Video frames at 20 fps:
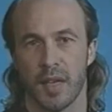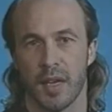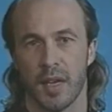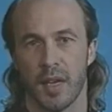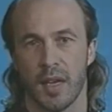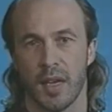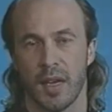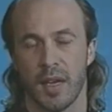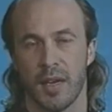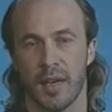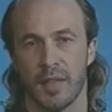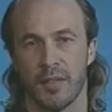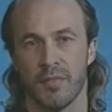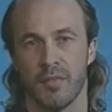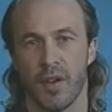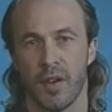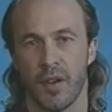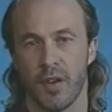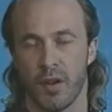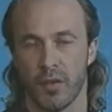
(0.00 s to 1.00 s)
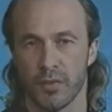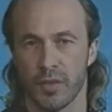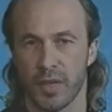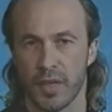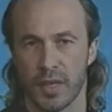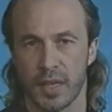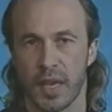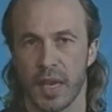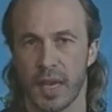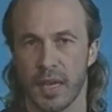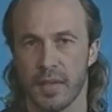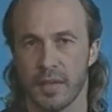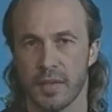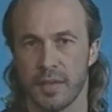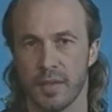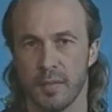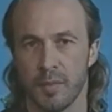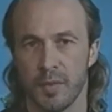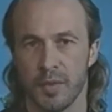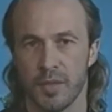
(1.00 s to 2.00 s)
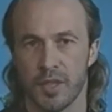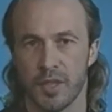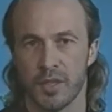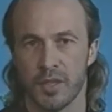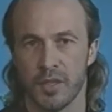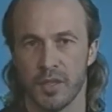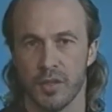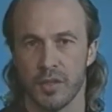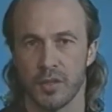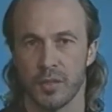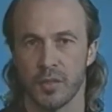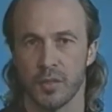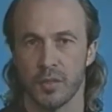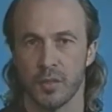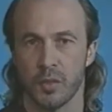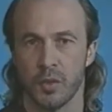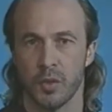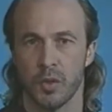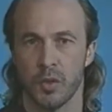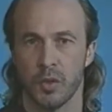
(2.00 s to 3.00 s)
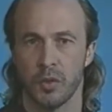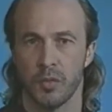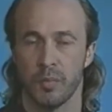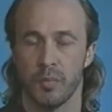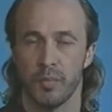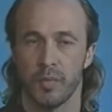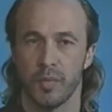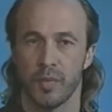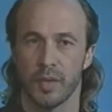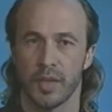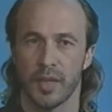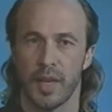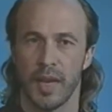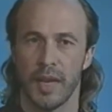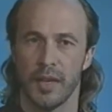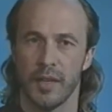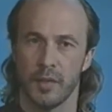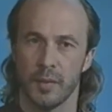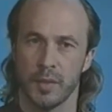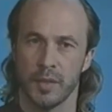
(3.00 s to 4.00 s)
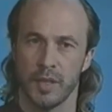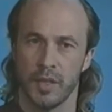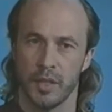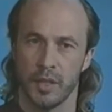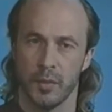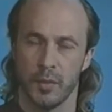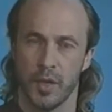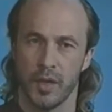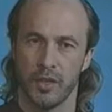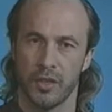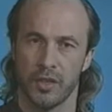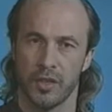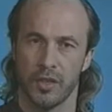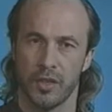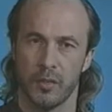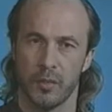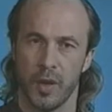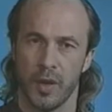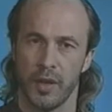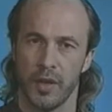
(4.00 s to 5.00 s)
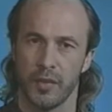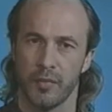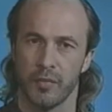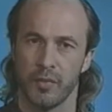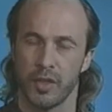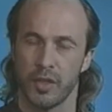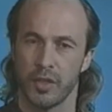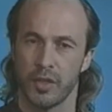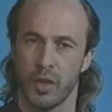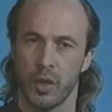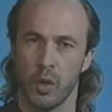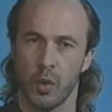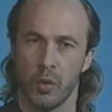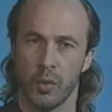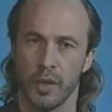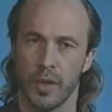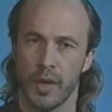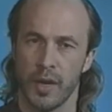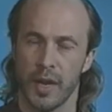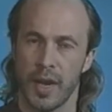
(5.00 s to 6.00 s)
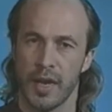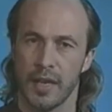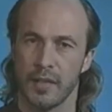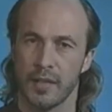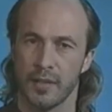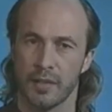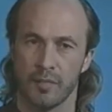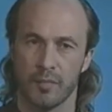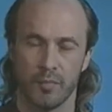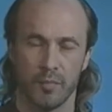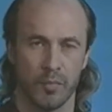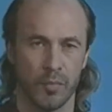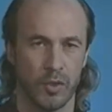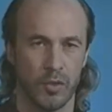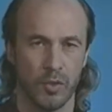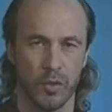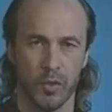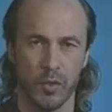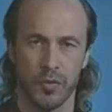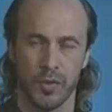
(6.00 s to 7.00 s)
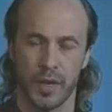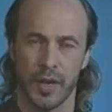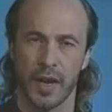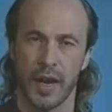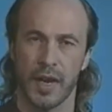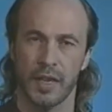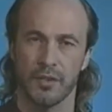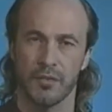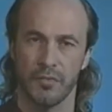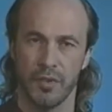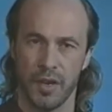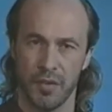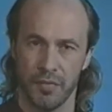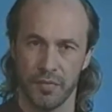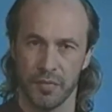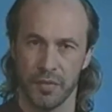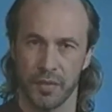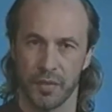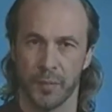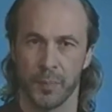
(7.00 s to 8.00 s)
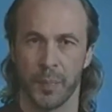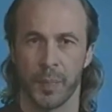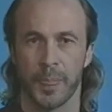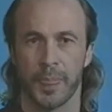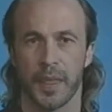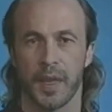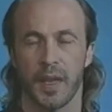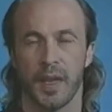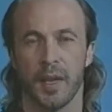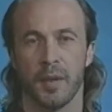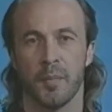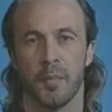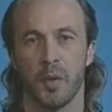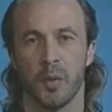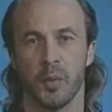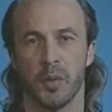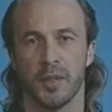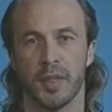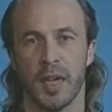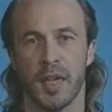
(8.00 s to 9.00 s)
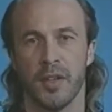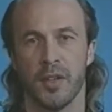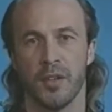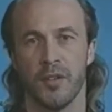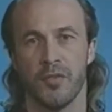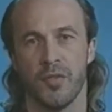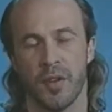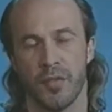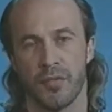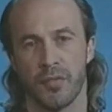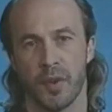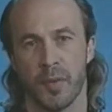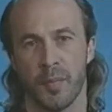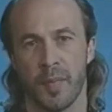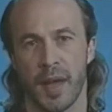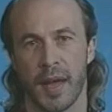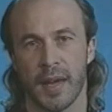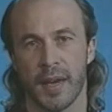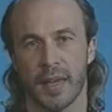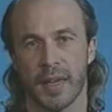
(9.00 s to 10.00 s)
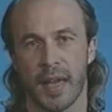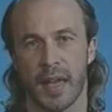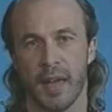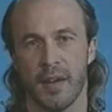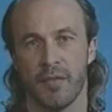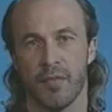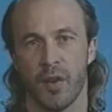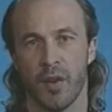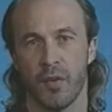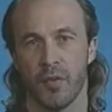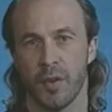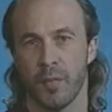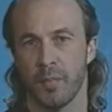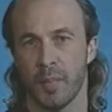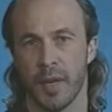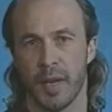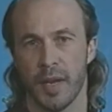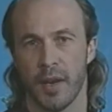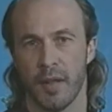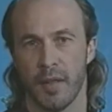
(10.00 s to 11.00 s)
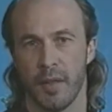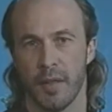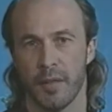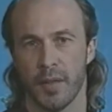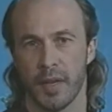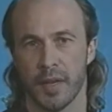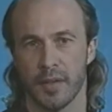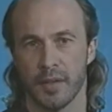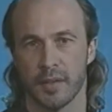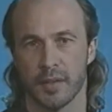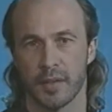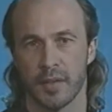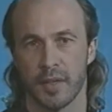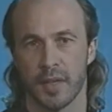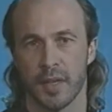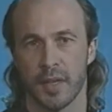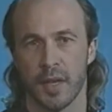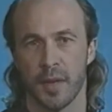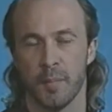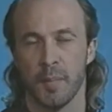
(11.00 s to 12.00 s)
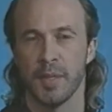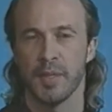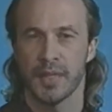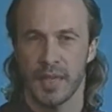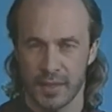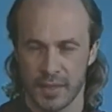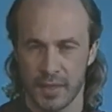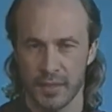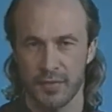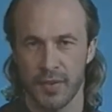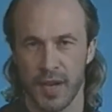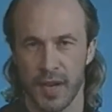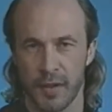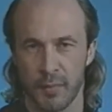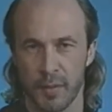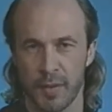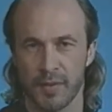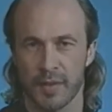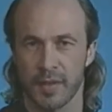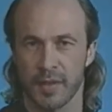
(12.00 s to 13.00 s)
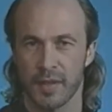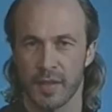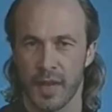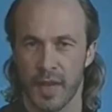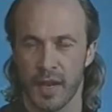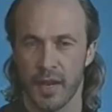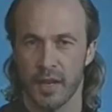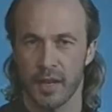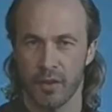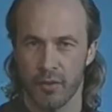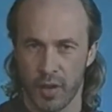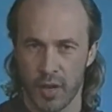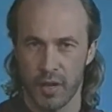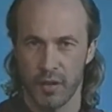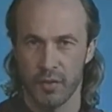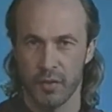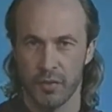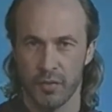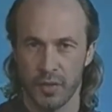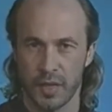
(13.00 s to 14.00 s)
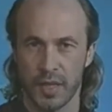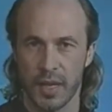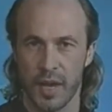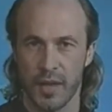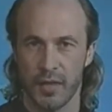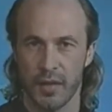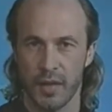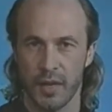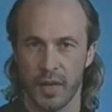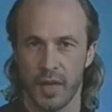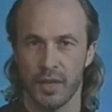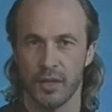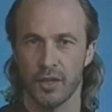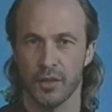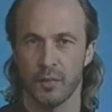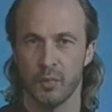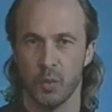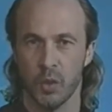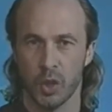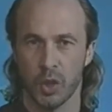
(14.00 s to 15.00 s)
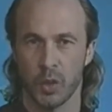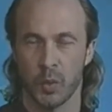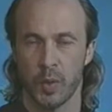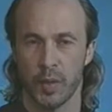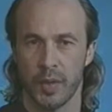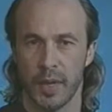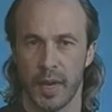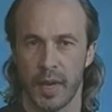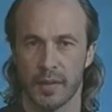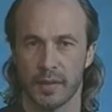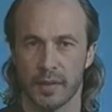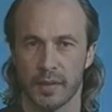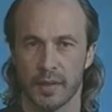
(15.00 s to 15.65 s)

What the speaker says: It's very often the case that musicians will get into a situation where they're just holding a nice groove and a nice riff, but will tend to drift from that and get involved in playing other things. Be satisfied with getting a great groove together and just work with that.